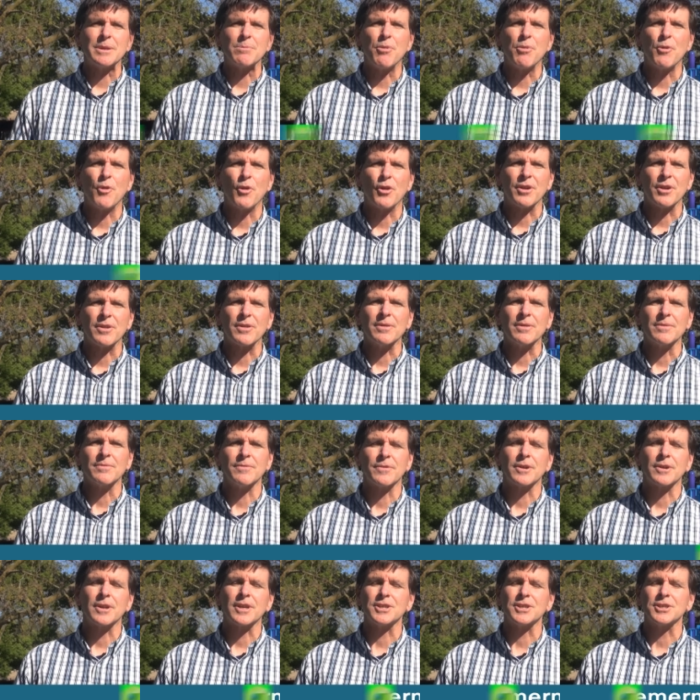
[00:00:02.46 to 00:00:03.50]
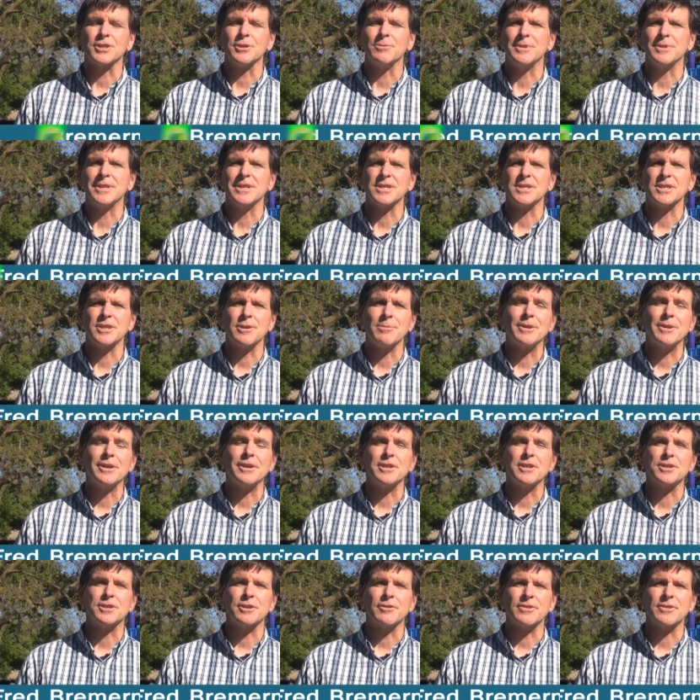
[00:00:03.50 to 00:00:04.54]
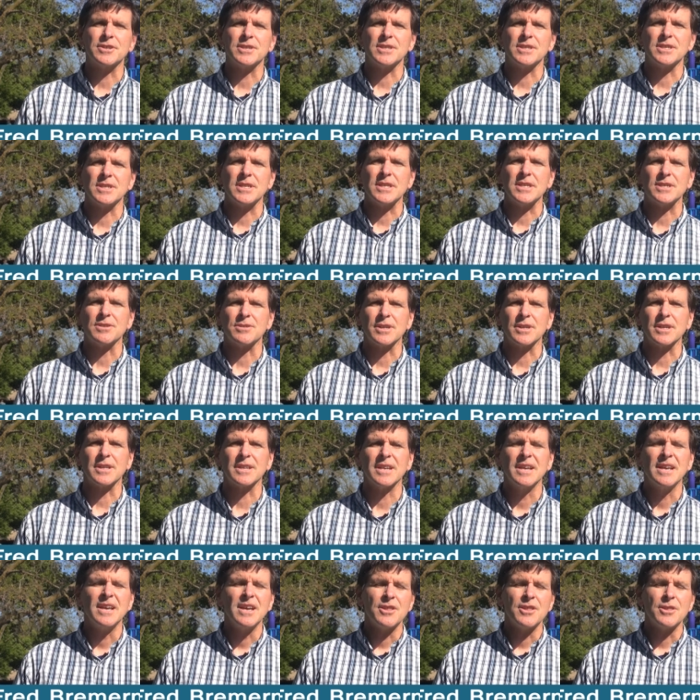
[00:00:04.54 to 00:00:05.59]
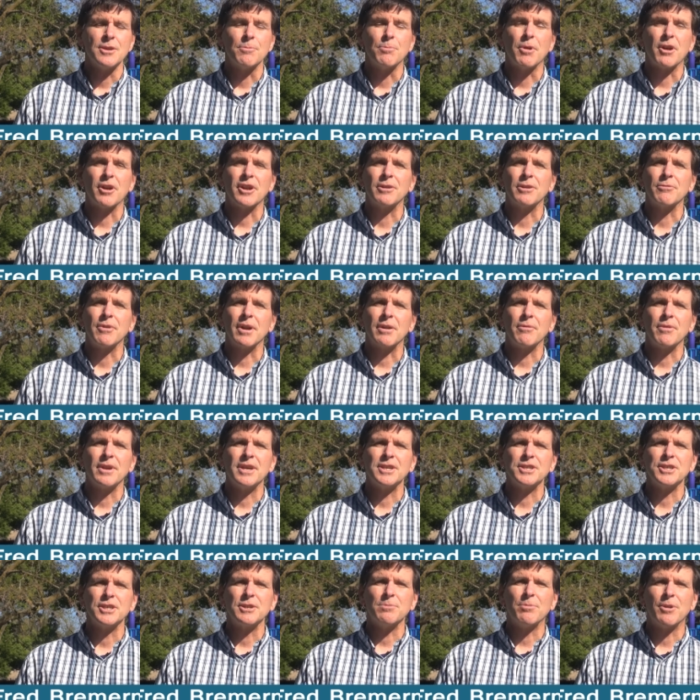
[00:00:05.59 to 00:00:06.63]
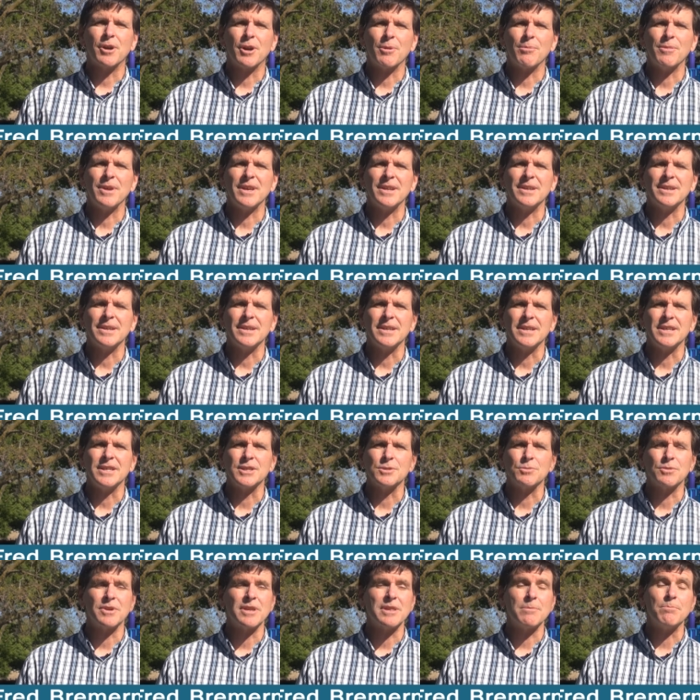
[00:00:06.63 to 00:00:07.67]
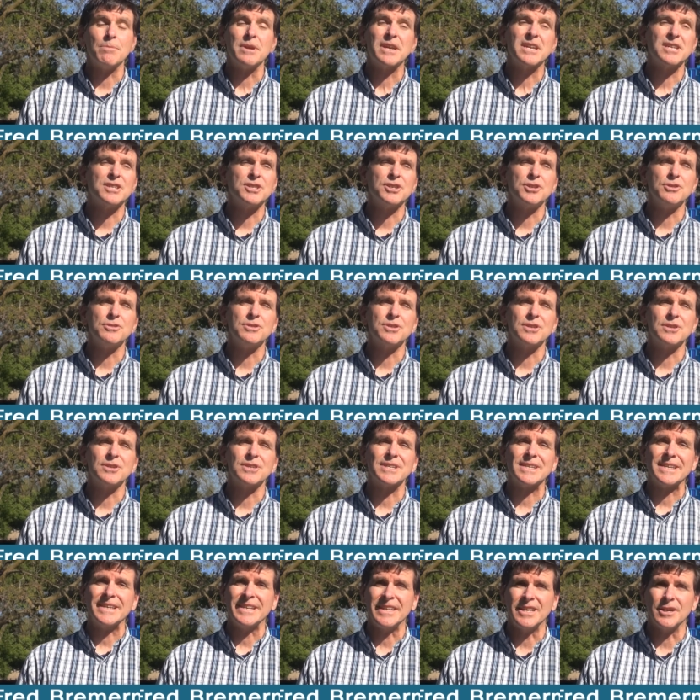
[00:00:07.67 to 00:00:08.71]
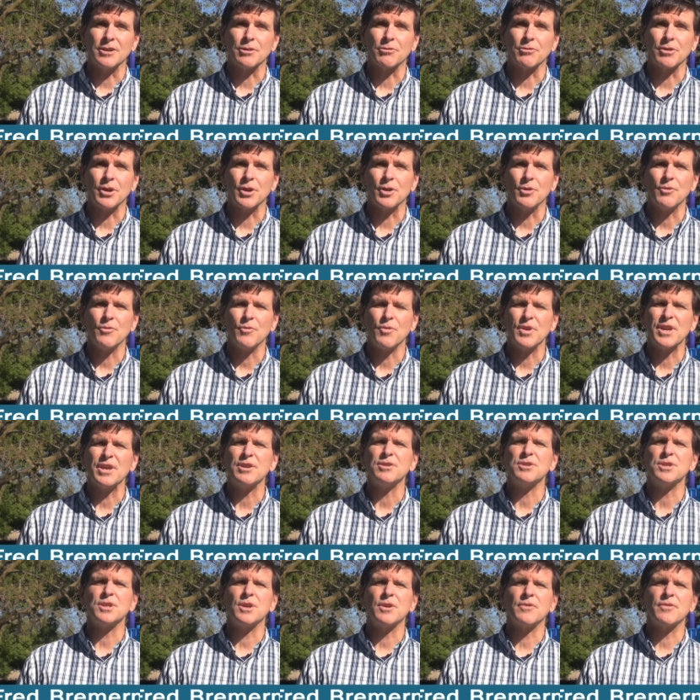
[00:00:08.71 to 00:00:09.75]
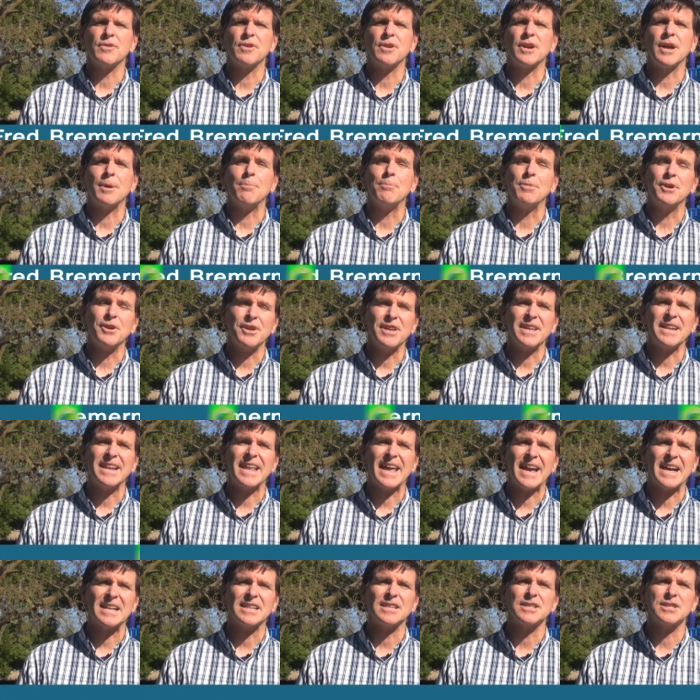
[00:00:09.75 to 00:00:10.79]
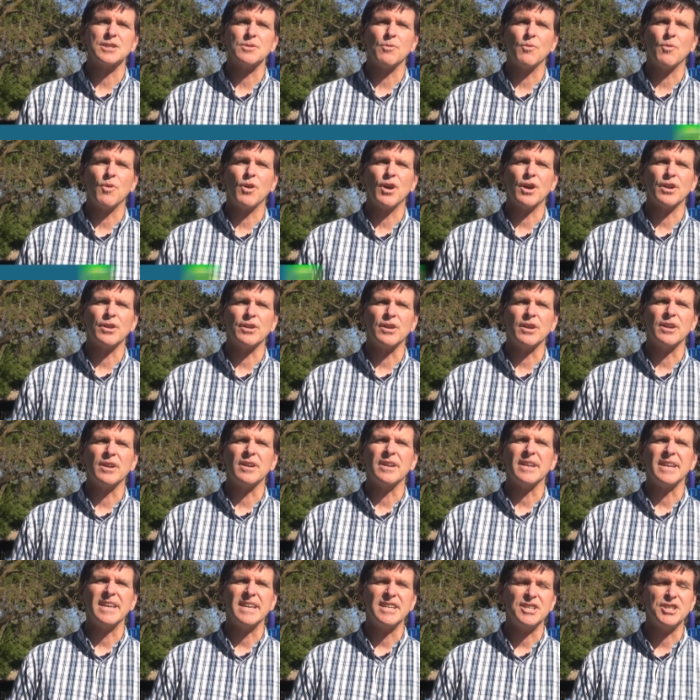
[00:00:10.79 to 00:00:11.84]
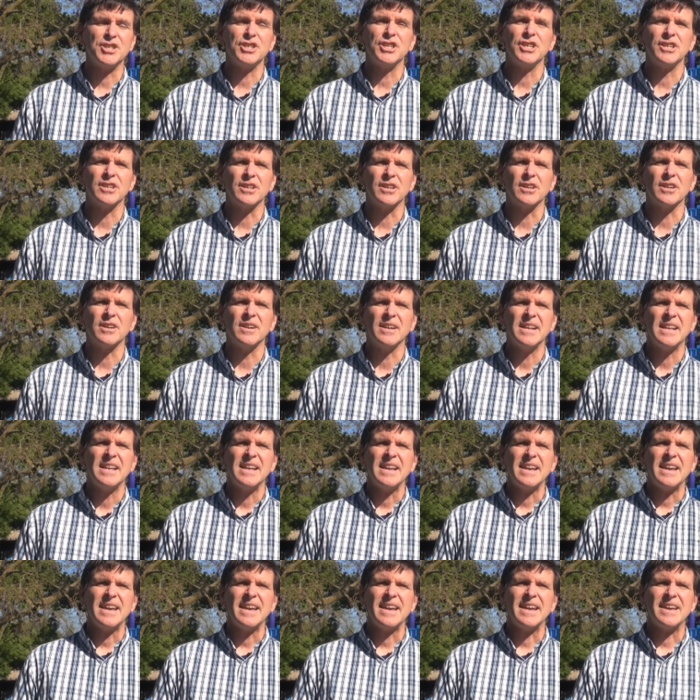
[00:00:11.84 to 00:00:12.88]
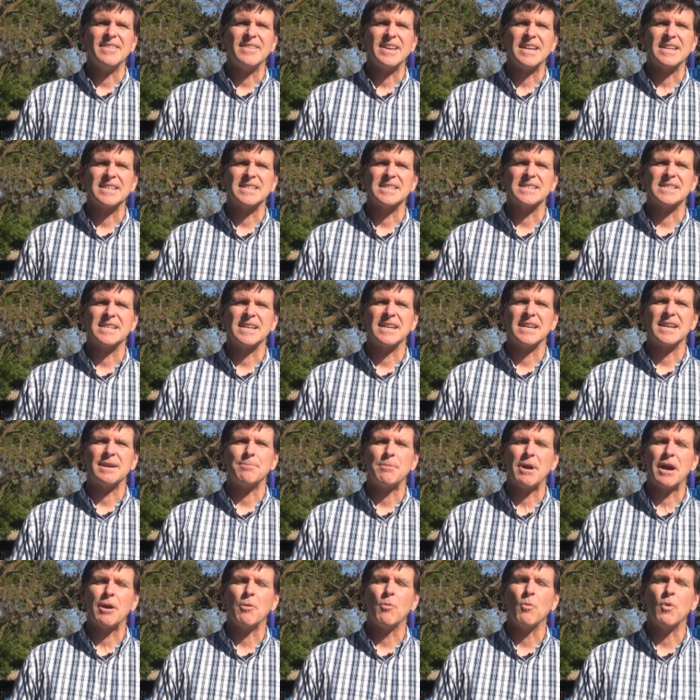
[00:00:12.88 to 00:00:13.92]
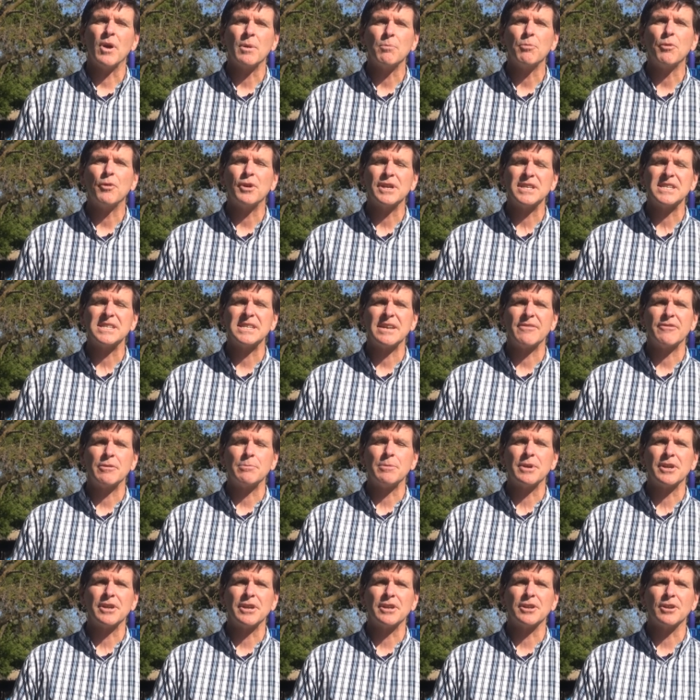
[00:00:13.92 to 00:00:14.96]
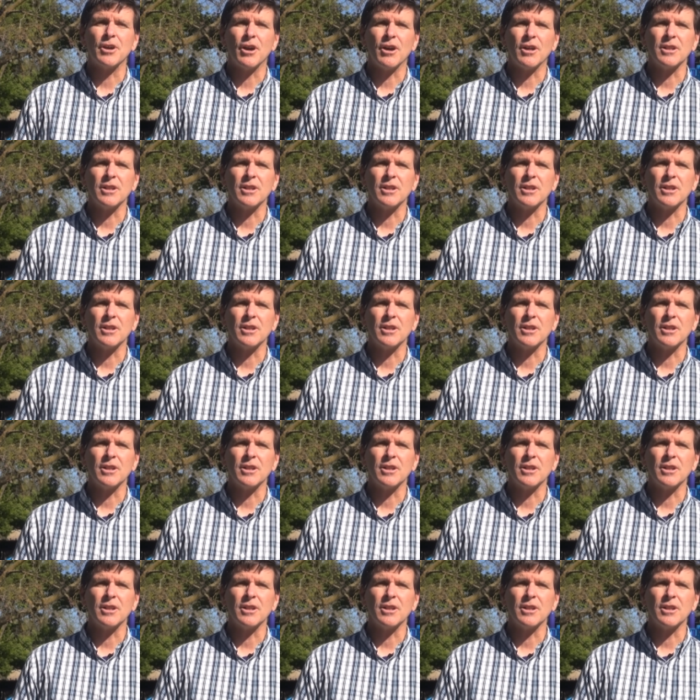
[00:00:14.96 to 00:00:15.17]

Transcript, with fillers: important for Cosumnes Community Services District. The Park and Recreation Department is one of the biggest users in Elk Grove. We use over a billion gallons of water each year, and that's uh, about $1.7 million